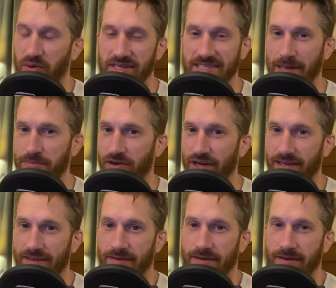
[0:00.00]
is that
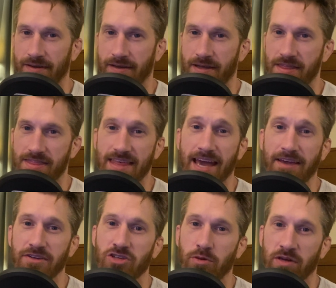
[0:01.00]
pretty. Thank
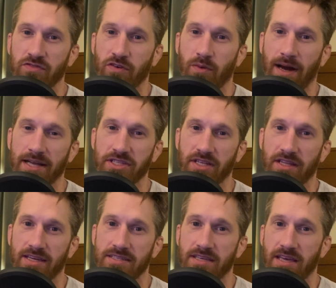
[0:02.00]
you so much for watching this.